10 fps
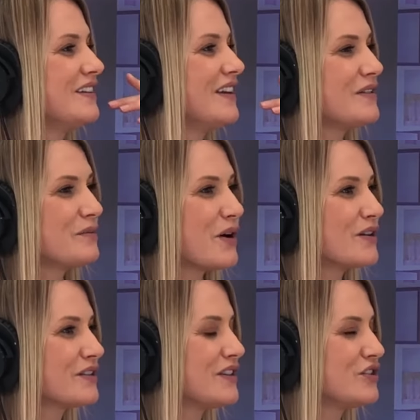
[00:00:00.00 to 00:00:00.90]
like
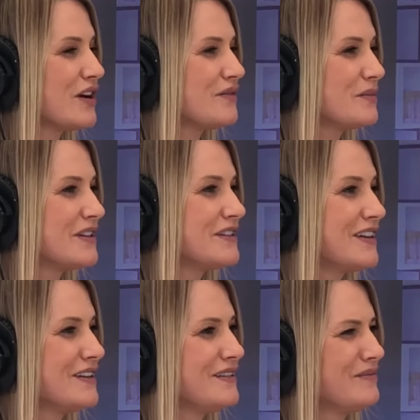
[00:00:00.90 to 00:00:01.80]
products I try for my
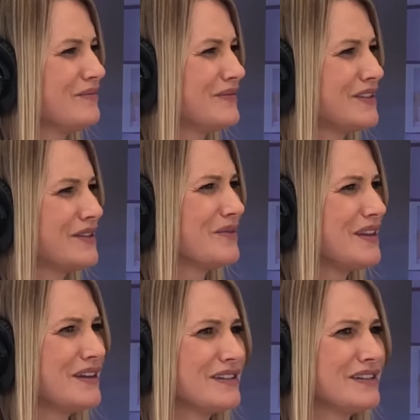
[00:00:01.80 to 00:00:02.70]
skin, some
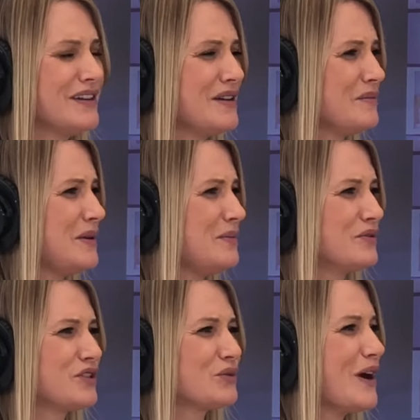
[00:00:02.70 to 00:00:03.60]
things people
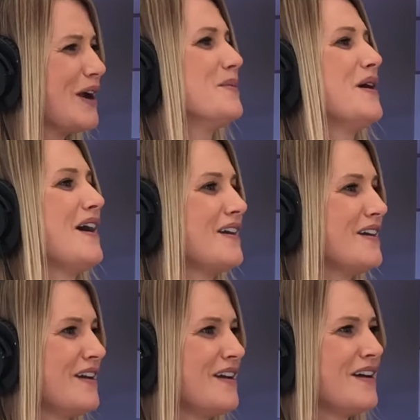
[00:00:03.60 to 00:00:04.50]
swear by.
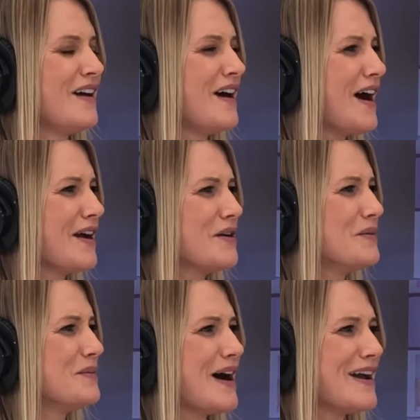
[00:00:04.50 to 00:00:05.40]
I go
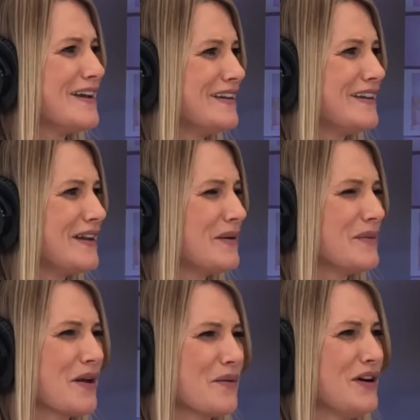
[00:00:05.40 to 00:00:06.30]
and buy it and I'm
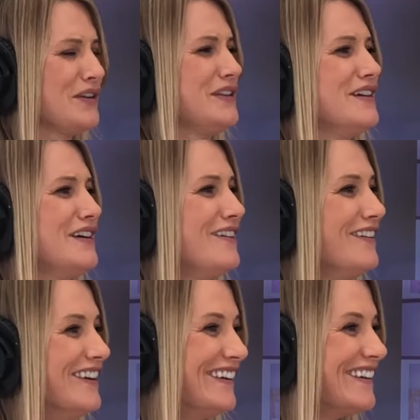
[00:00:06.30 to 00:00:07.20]
like, what the hell?
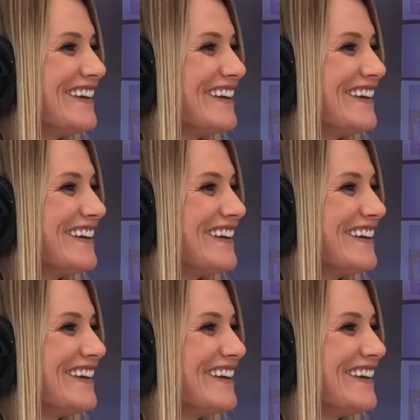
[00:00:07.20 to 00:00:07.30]
Like